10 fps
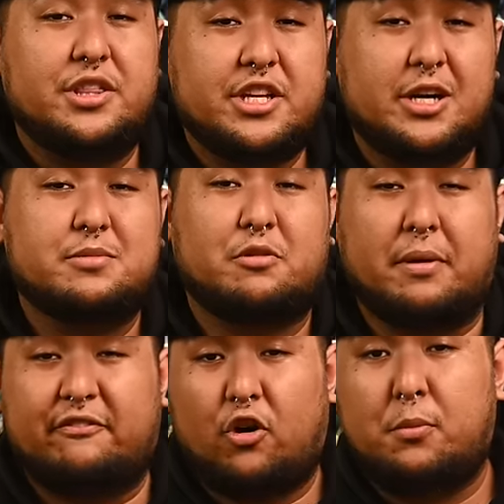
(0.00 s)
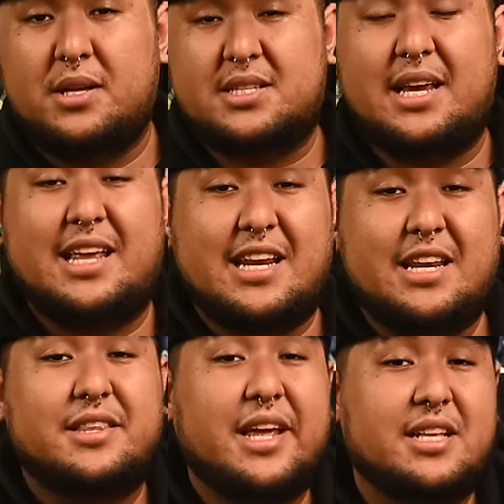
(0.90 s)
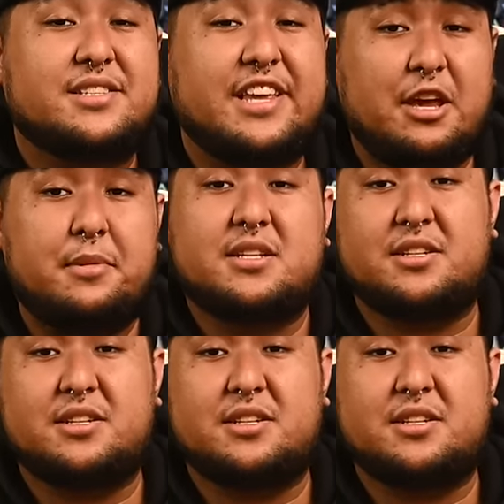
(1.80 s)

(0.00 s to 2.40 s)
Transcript: in terms of performance in an intense gaming